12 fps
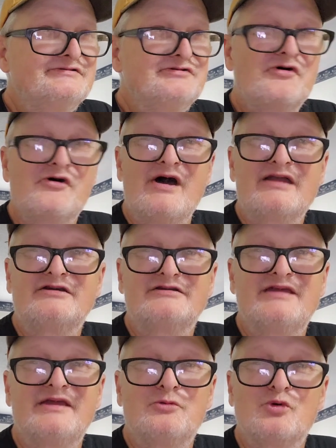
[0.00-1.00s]
No, I could
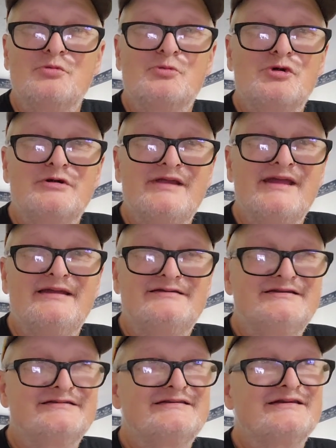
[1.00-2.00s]
take one more day
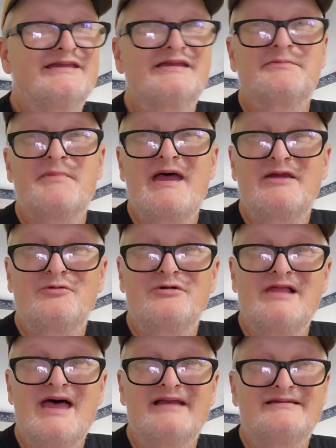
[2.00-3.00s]
just to kick back and
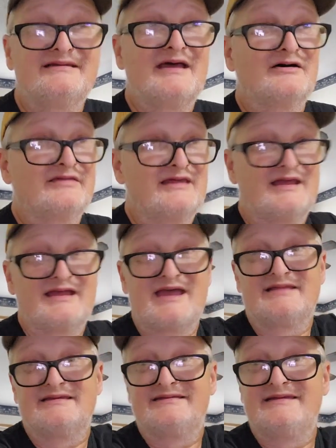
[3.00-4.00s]
relax. Now that I
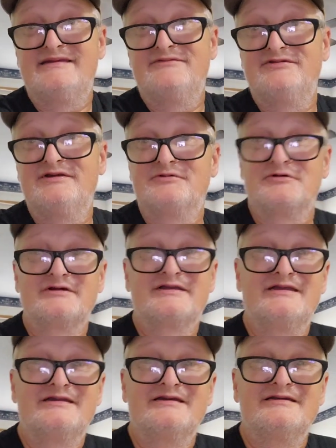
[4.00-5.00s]
got the TV
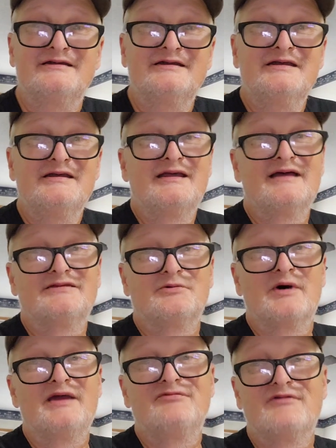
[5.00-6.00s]
working and got the
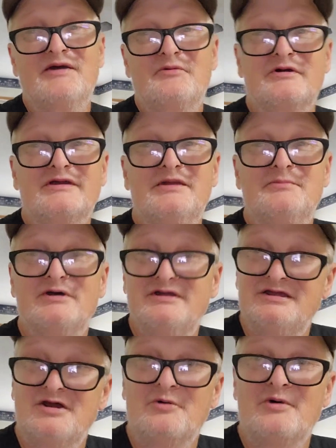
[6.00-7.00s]
Wi-Fi working, but
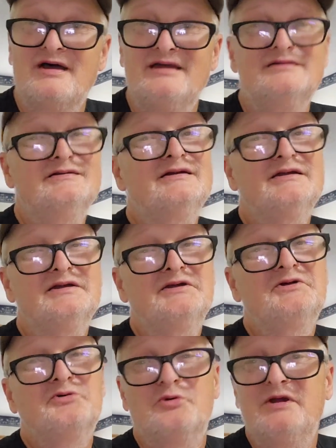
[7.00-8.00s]
you know what?
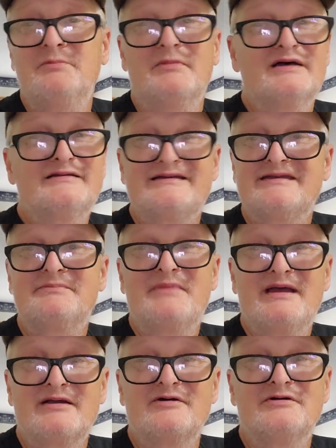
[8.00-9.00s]
We must get
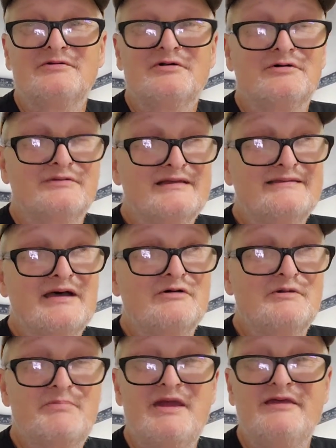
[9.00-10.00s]
back on the road. That's how
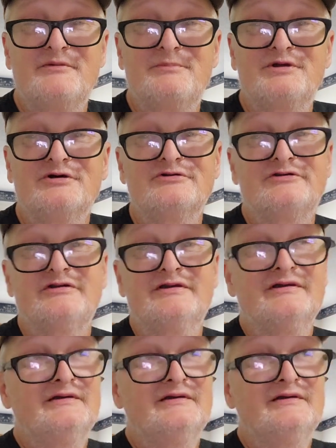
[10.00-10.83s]
we pay the bills.